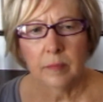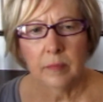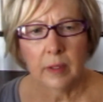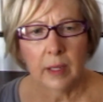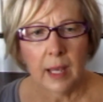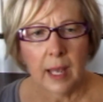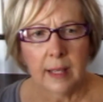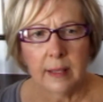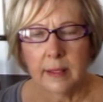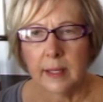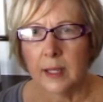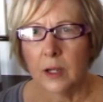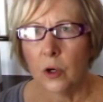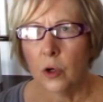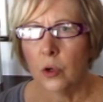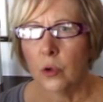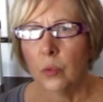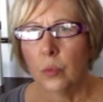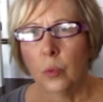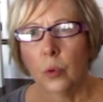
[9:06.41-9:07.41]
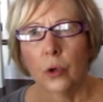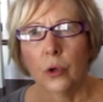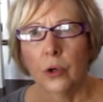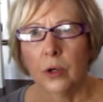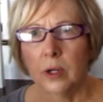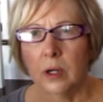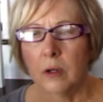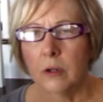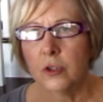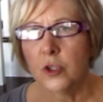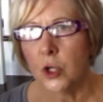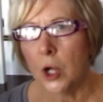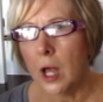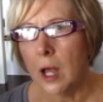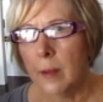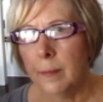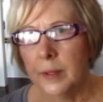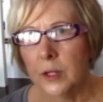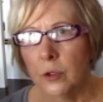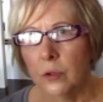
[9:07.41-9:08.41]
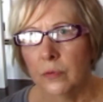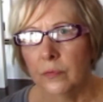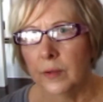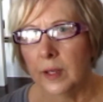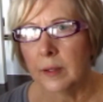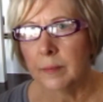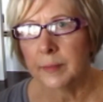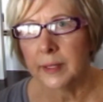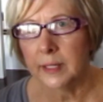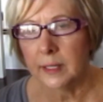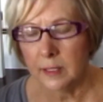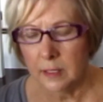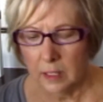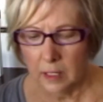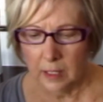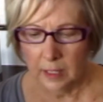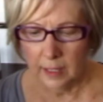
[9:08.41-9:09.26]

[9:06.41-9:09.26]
I think her work, her job, and her family